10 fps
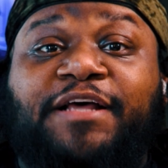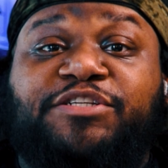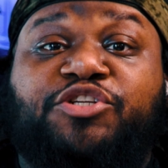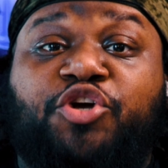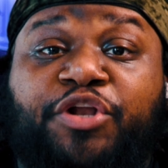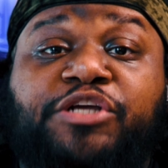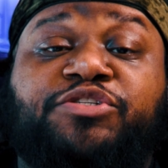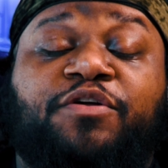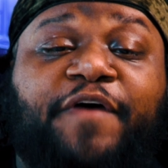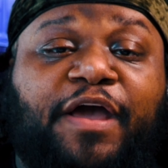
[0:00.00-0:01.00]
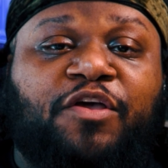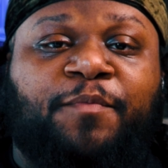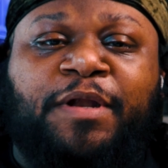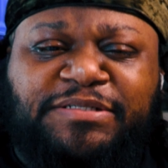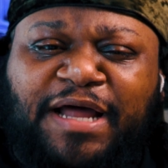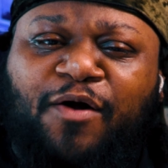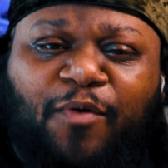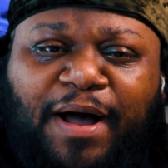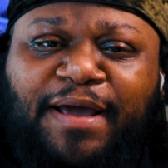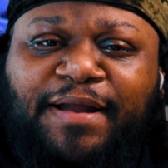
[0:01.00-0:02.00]
as a traditional vacuum. And it's not
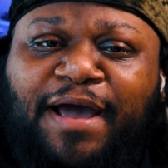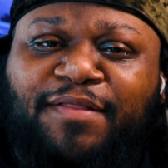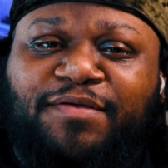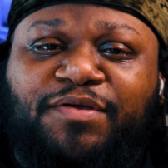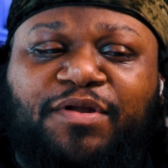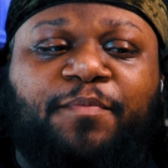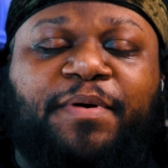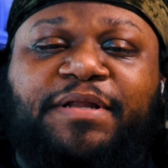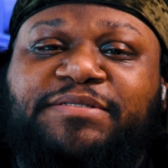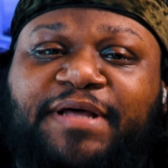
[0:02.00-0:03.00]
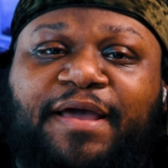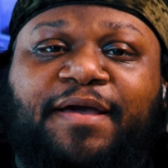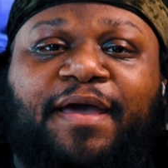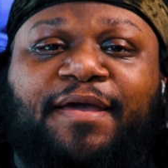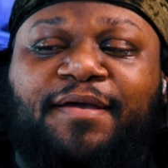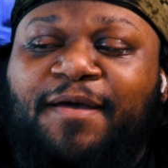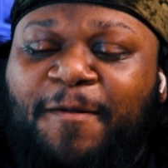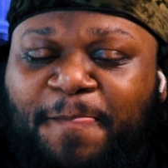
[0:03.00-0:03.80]
quiet either, you know, but it's like a,